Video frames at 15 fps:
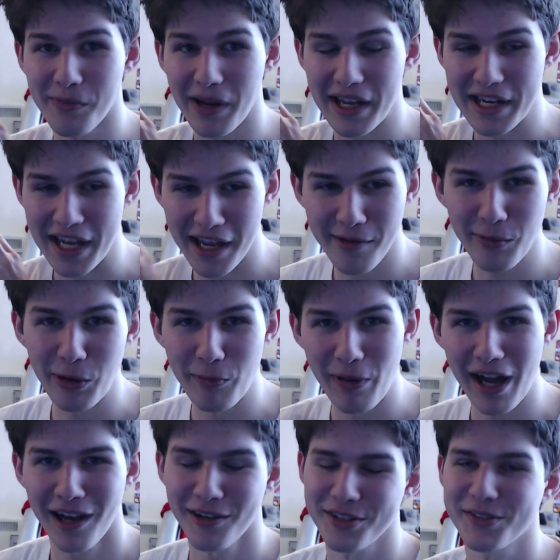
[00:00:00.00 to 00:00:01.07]
enable
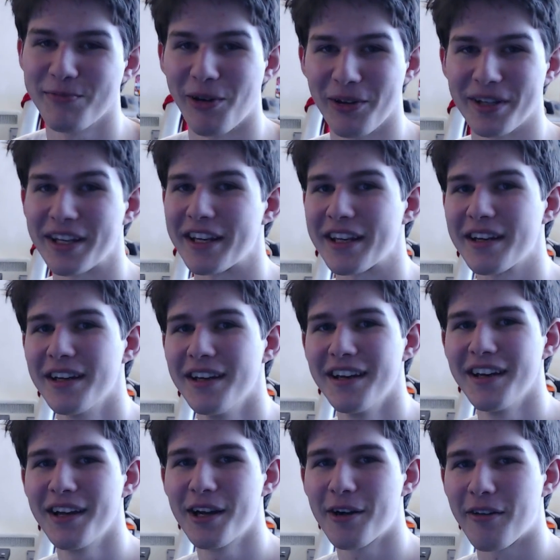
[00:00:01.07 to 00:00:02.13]
BIOS modding,
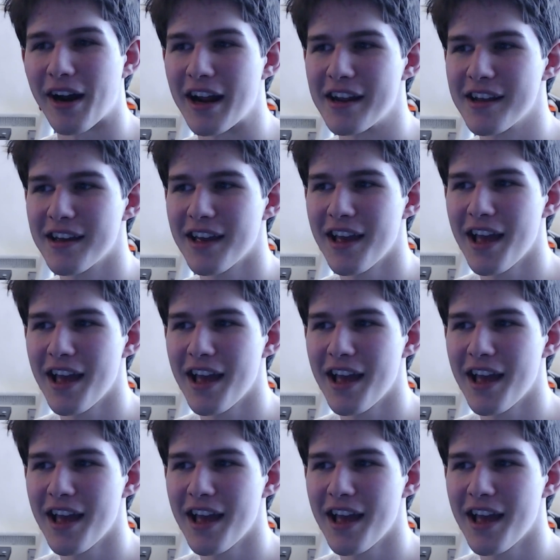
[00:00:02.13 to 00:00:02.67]
right?